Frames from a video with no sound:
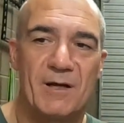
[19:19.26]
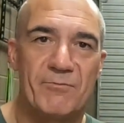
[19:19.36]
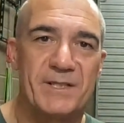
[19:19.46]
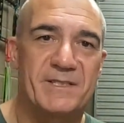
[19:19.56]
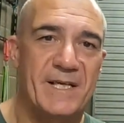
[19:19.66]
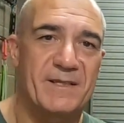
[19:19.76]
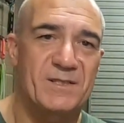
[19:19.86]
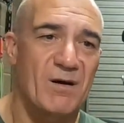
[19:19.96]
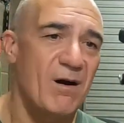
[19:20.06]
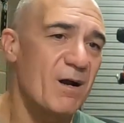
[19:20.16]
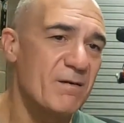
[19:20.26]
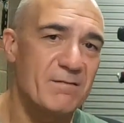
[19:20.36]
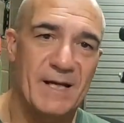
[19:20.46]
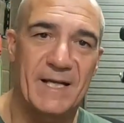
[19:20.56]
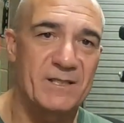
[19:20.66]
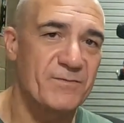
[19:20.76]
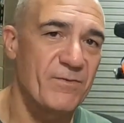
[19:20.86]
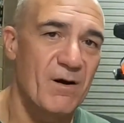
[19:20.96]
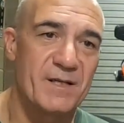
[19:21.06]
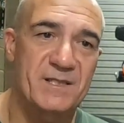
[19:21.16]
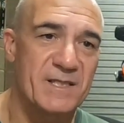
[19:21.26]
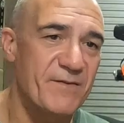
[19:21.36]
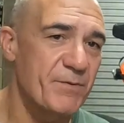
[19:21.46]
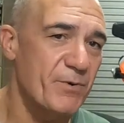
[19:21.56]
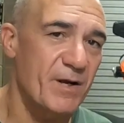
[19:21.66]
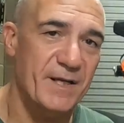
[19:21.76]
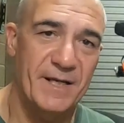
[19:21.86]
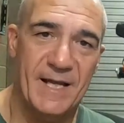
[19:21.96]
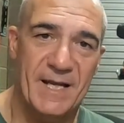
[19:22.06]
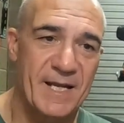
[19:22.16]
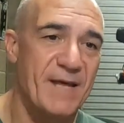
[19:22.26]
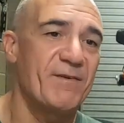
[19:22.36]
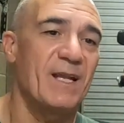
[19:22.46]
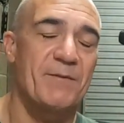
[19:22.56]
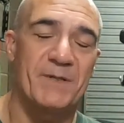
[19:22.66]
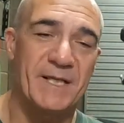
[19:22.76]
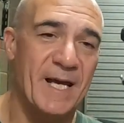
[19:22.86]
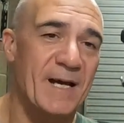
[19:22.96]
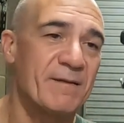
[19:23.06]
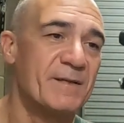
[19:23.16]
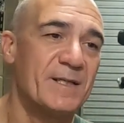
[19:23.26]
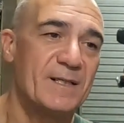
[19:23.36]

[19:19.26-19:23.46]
reset the tyre, and it's fine. It's never broken down, never let me down,